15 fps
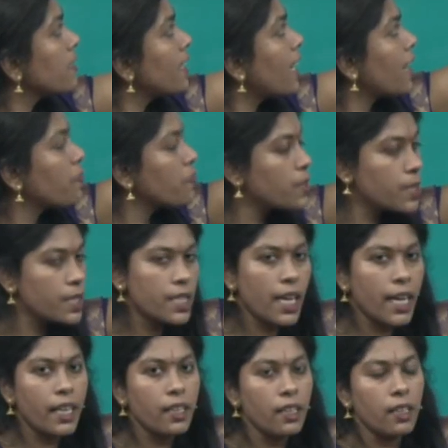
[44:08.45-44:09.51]

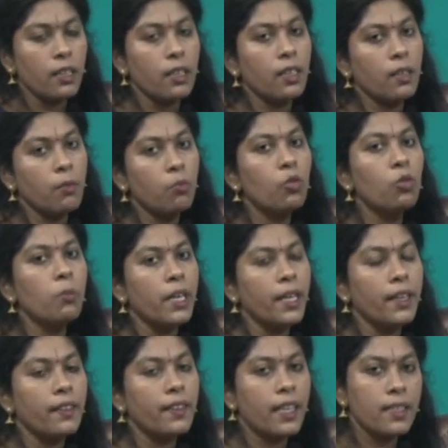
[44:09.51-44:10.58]
lifestyle
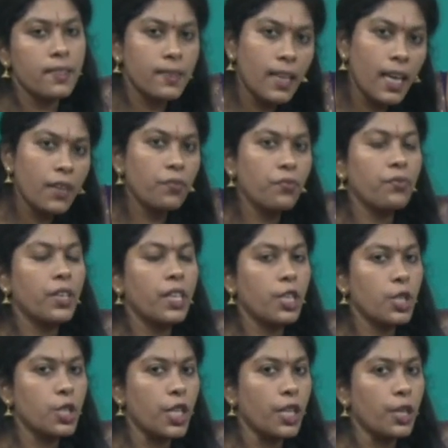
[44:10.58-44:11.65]
movement, that is life
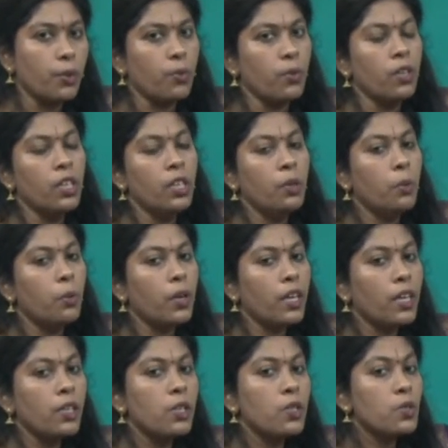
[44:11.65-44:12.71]
initiative.
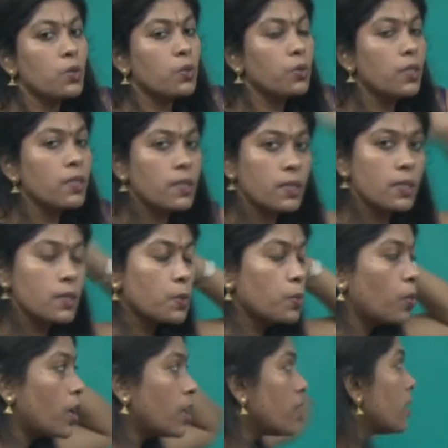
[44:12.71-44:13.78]
Okay. So, this is
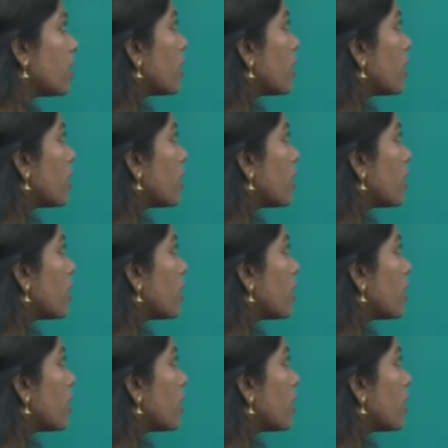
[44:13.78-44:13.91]
one